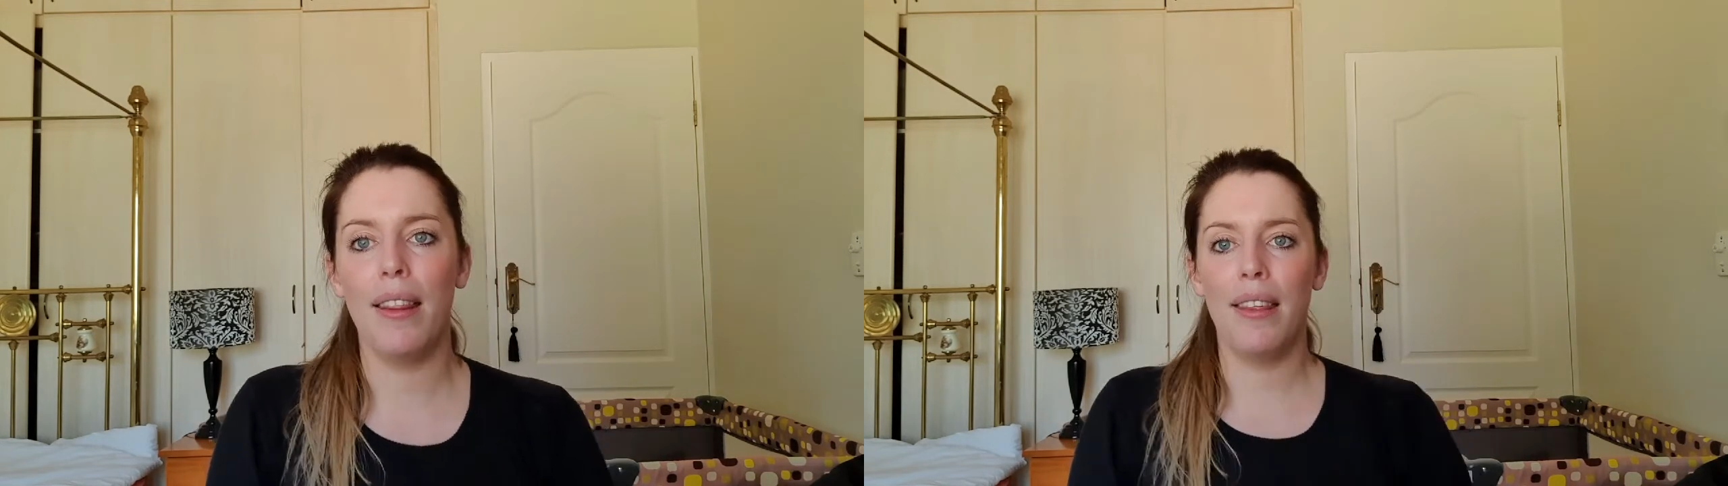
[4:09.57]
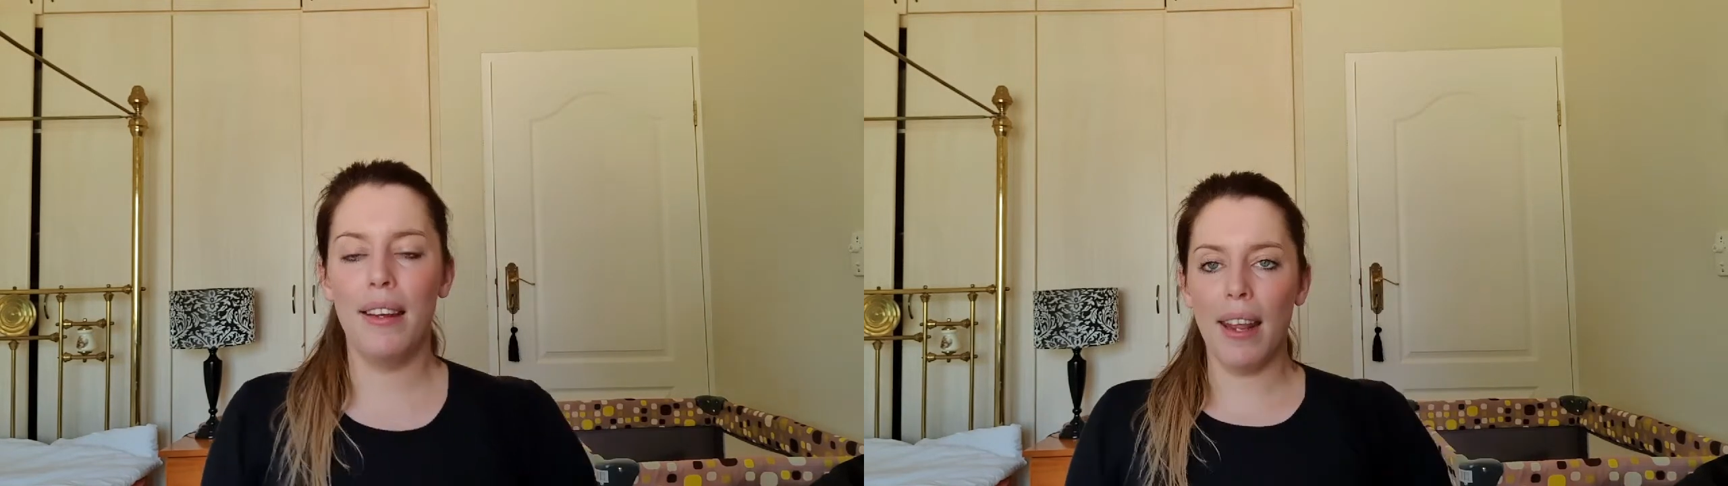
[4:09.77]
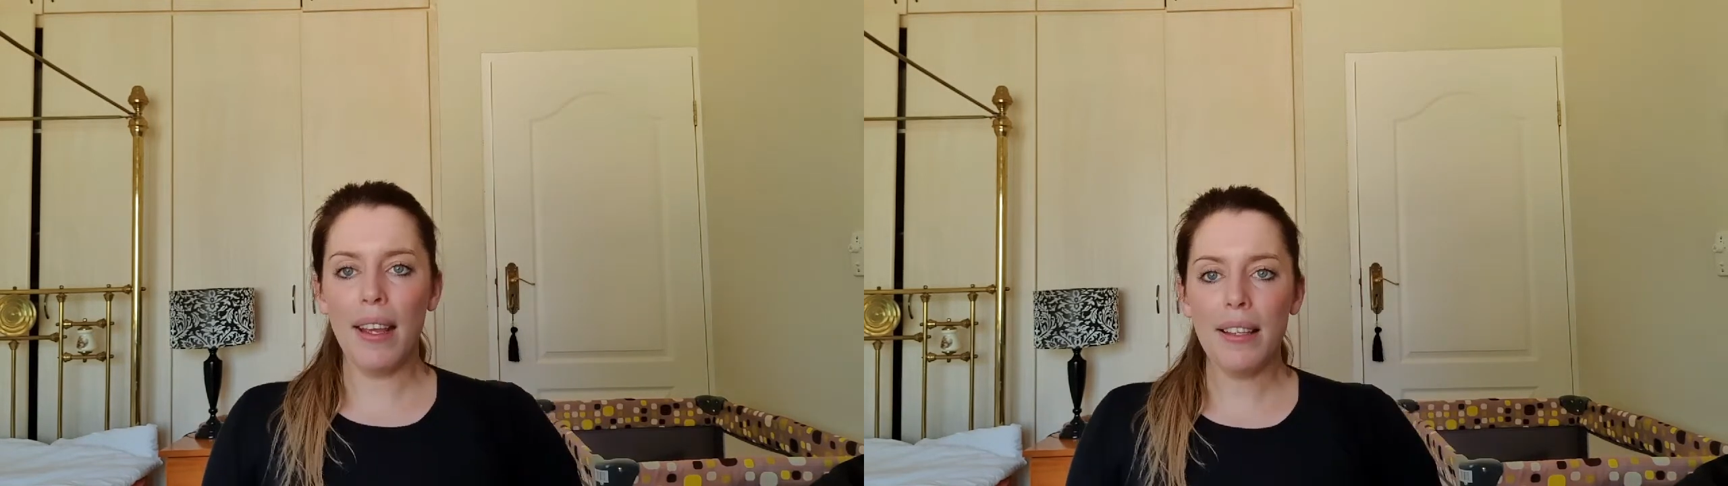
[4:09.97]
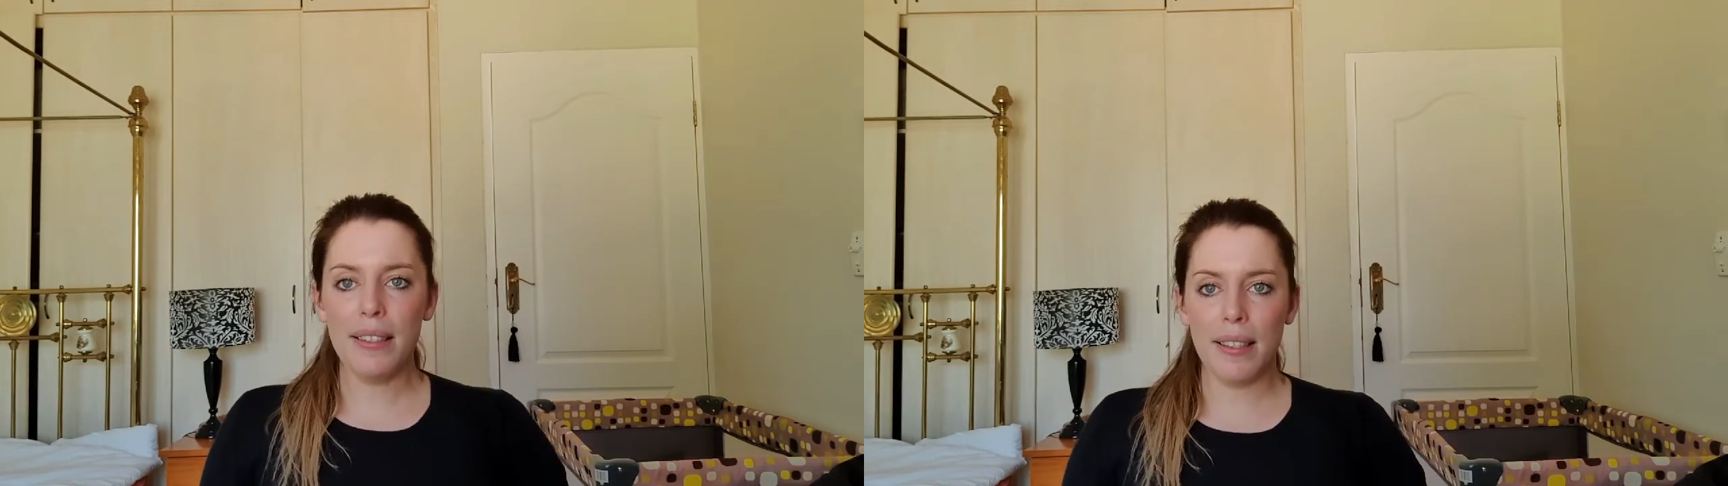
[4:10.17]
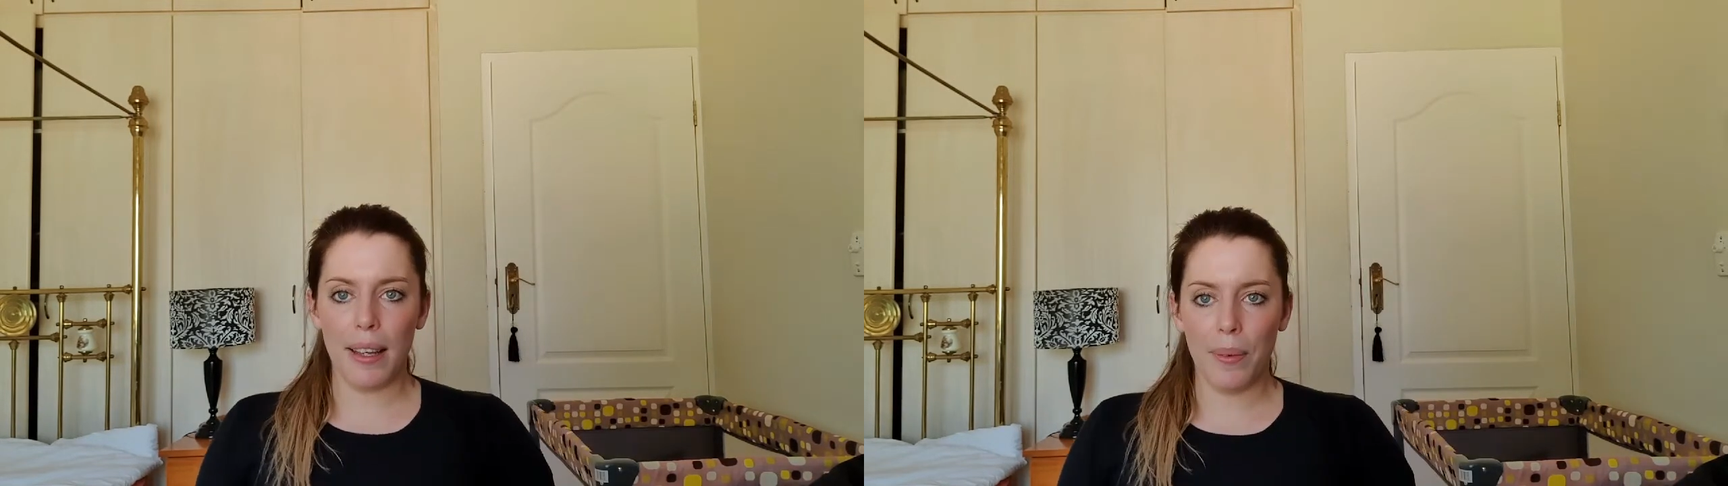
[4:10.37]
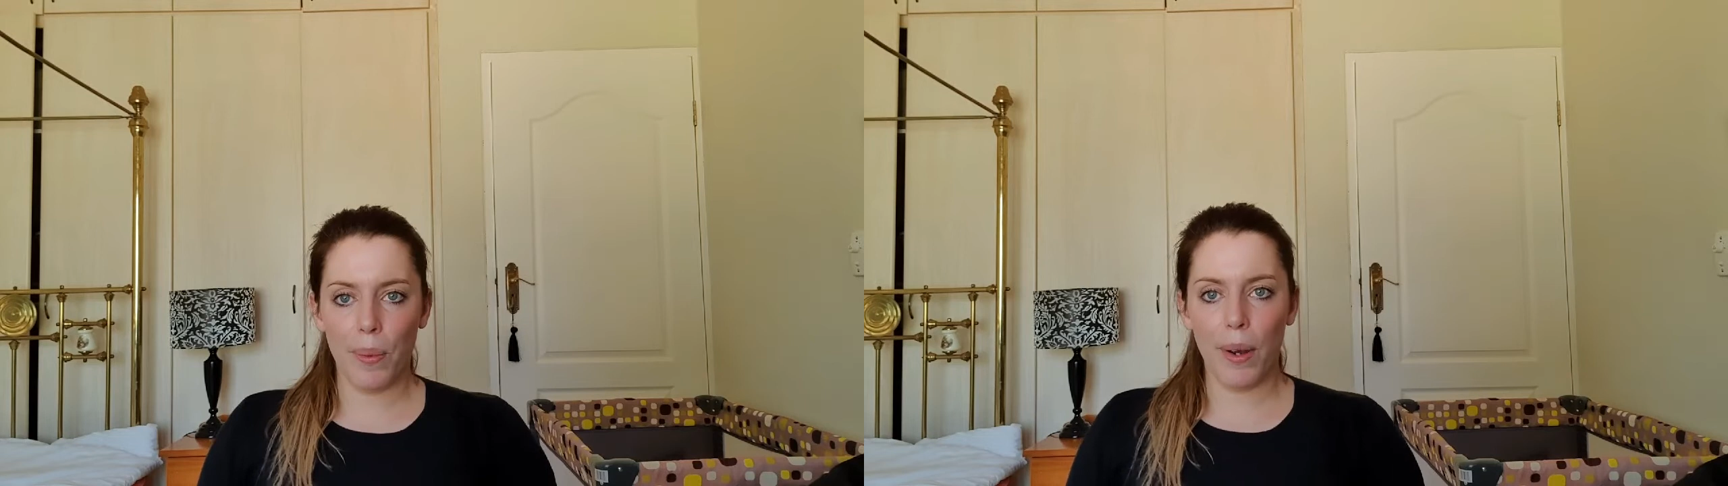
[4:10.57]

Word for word: the next thing